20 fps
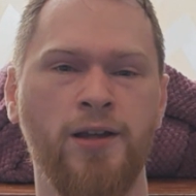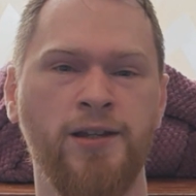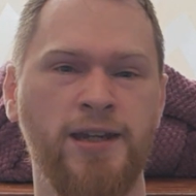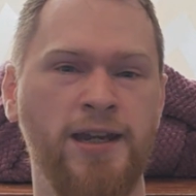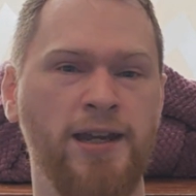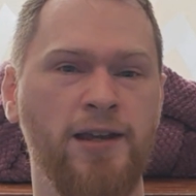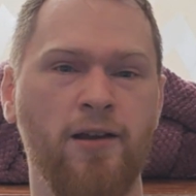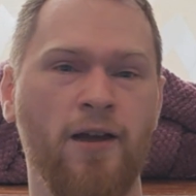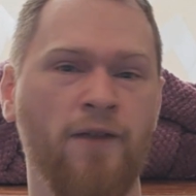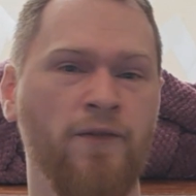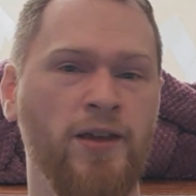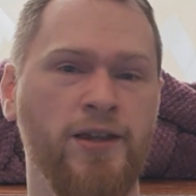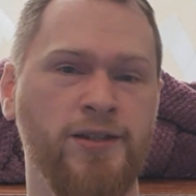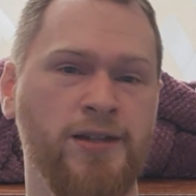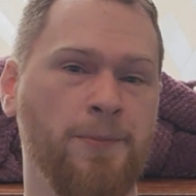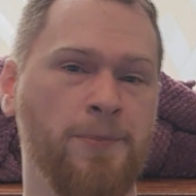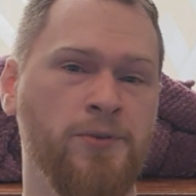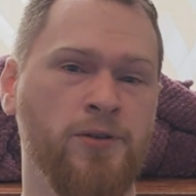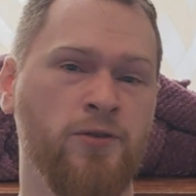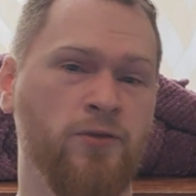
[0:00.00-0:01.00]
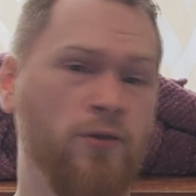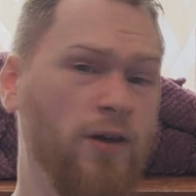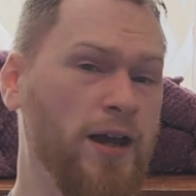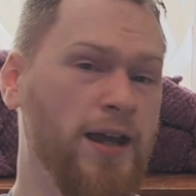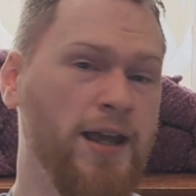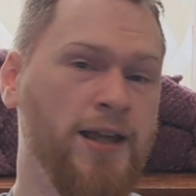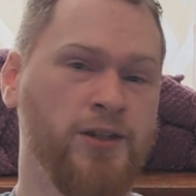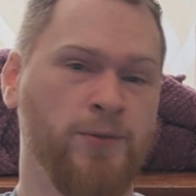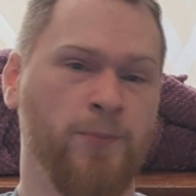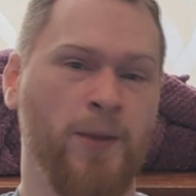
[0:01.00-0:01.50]
idea I think is absolutely
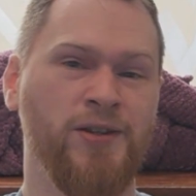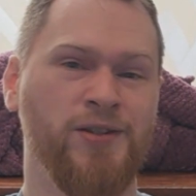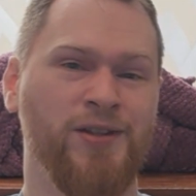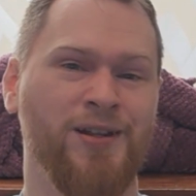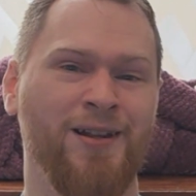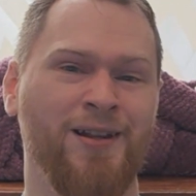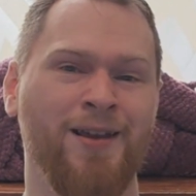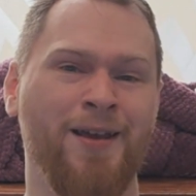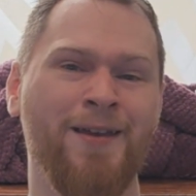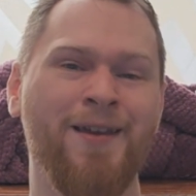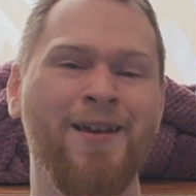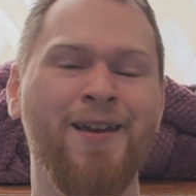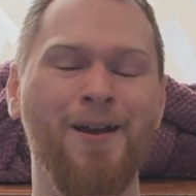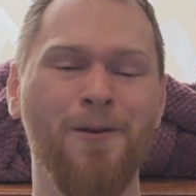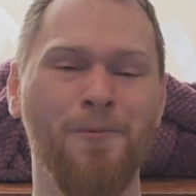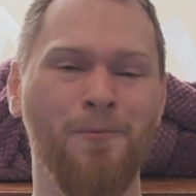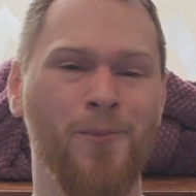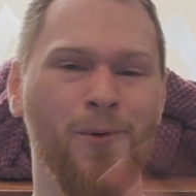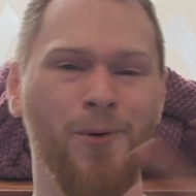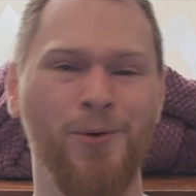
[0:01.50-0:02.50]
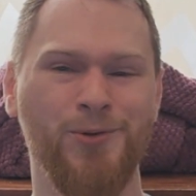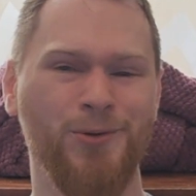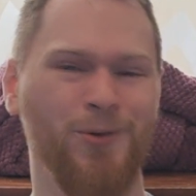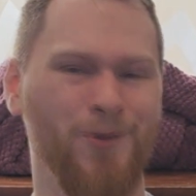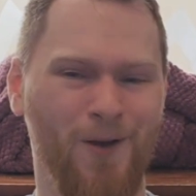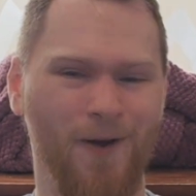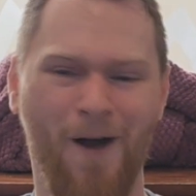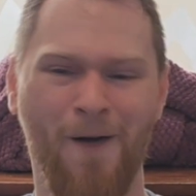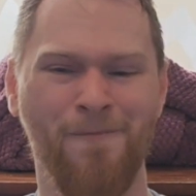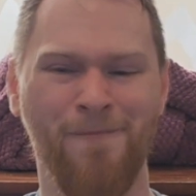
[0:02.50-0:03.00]
great. It's basically a Mortal
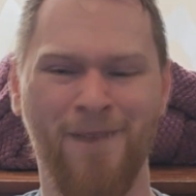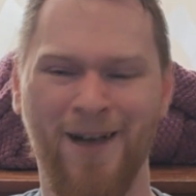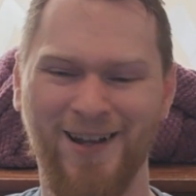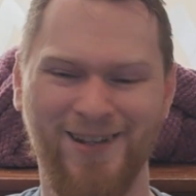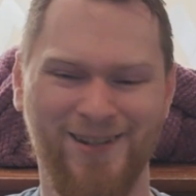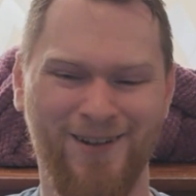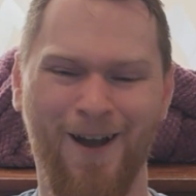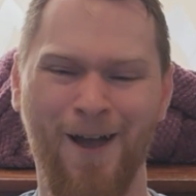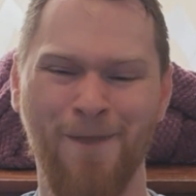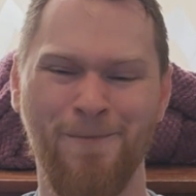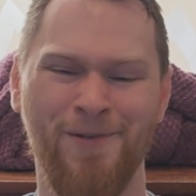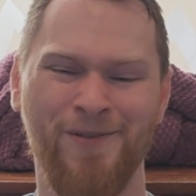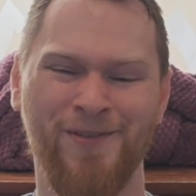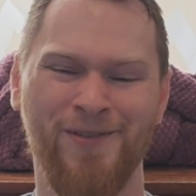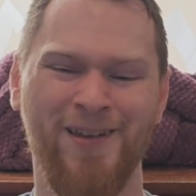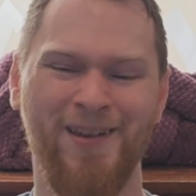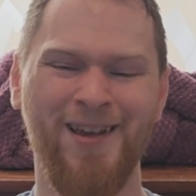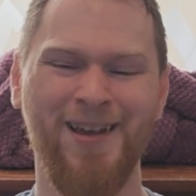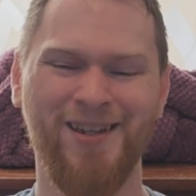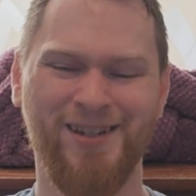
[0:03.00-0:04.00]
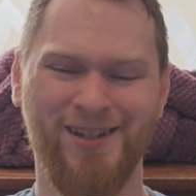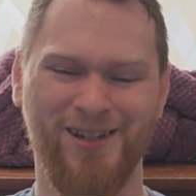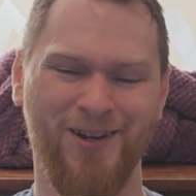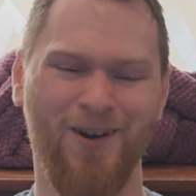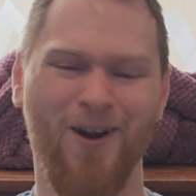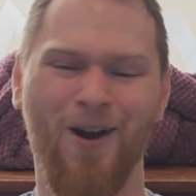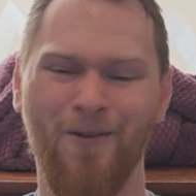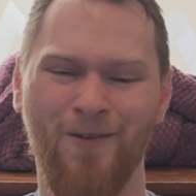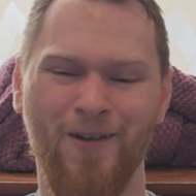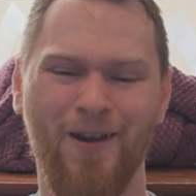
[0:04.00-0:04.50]
Kombat type of
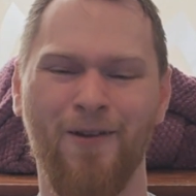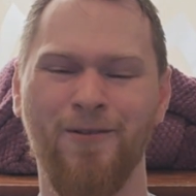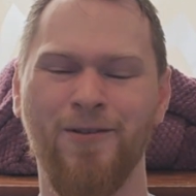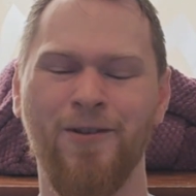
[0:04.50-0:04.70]
scenario.